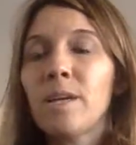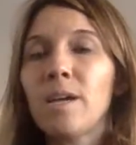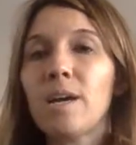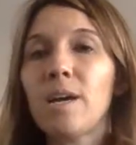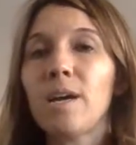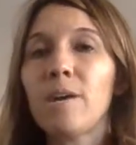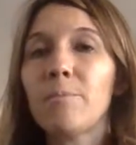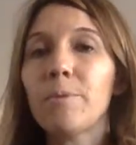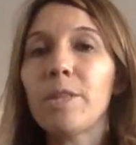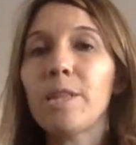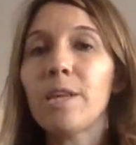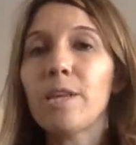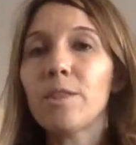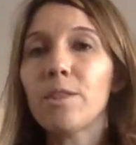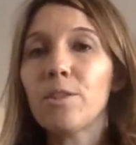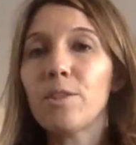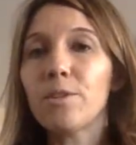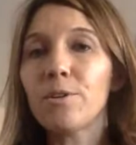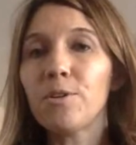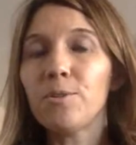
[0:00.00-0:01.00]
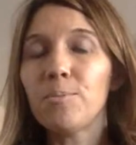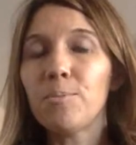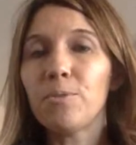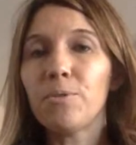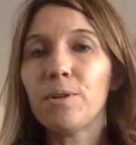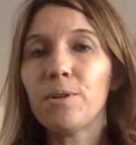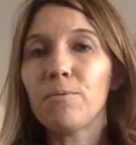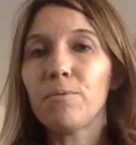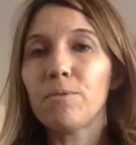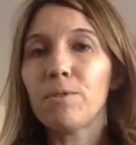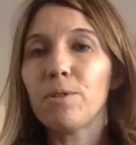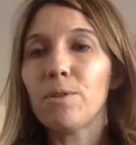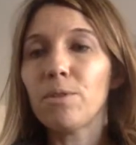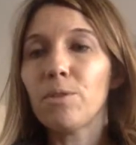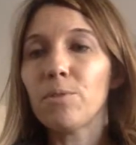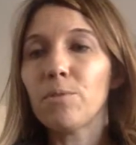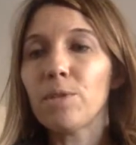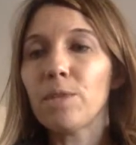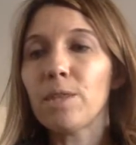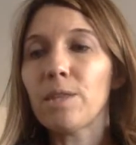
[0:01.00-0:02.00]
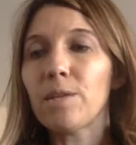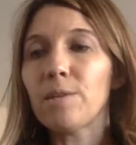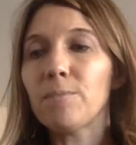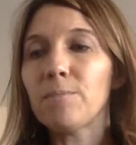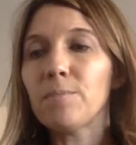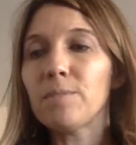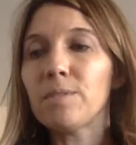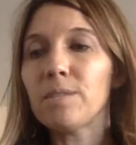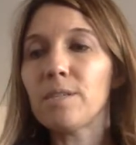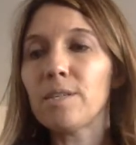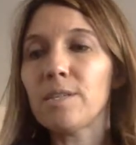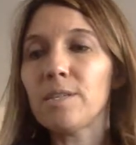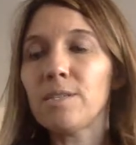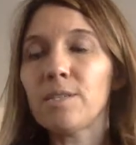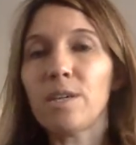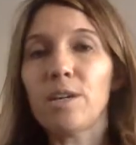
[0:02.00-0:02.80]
And then the third point for the 3 thumps is